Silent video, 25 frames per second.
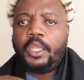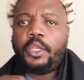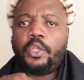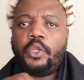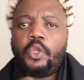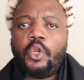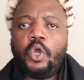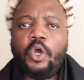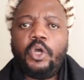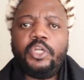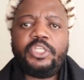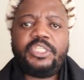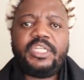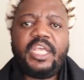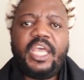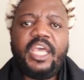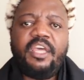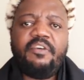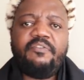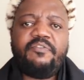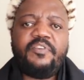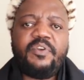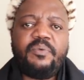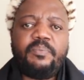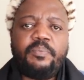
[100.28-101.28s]
Not
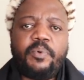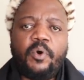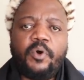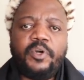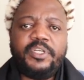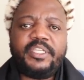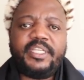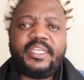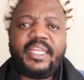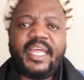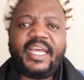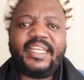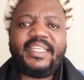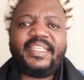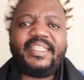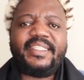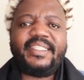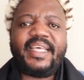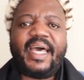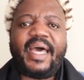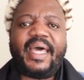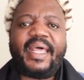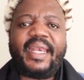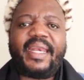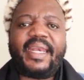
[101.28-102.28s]
everybody that is
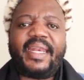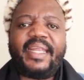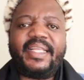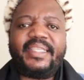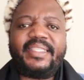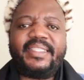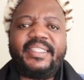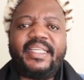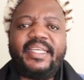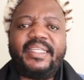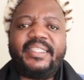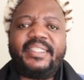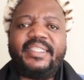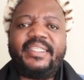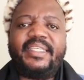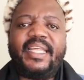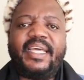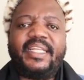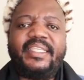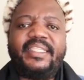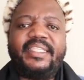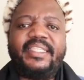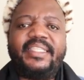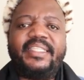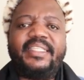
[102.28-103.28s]
arrested
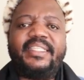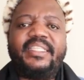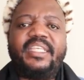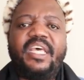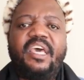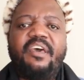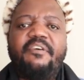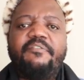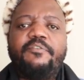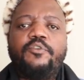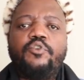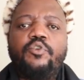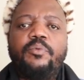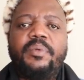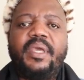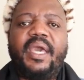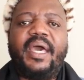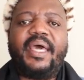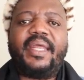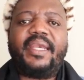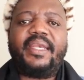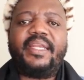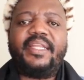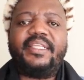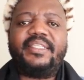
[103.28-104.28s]
that deserve to be
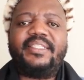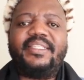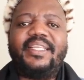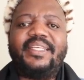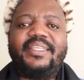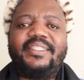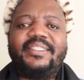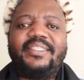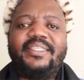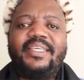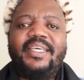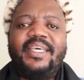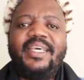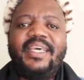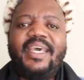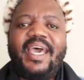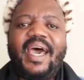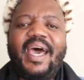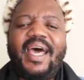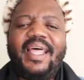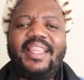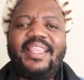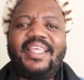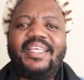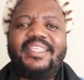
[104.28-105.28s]
arrested.
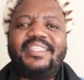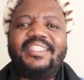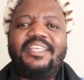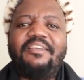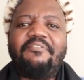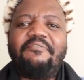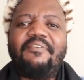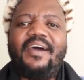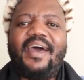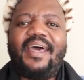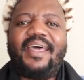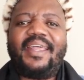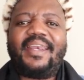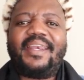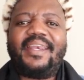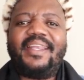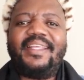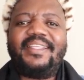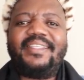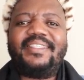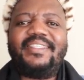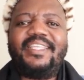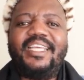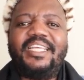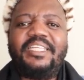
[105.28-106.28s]
Others they've
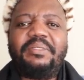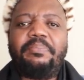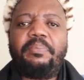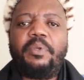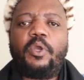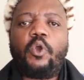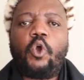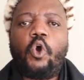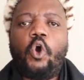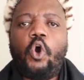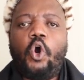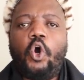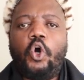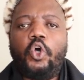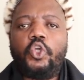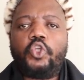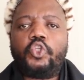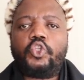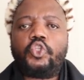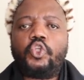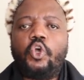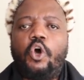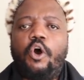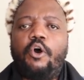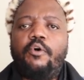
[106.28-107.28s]
arrested
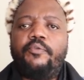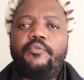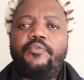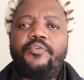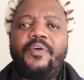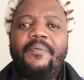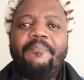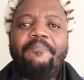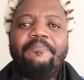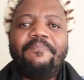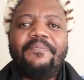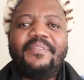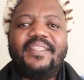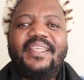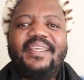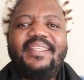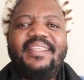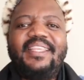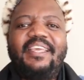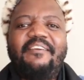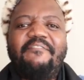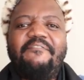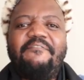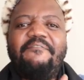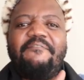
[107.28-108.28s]
because of
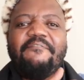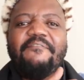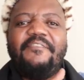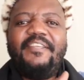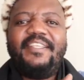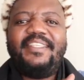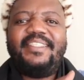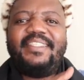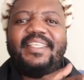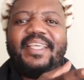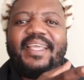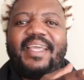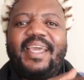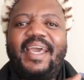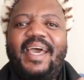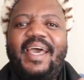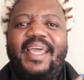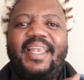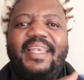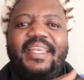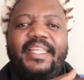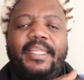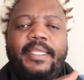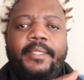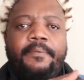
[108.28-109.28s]
the
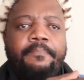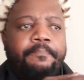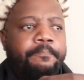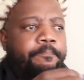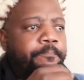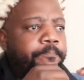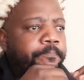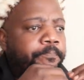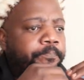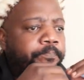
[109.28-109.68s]
physically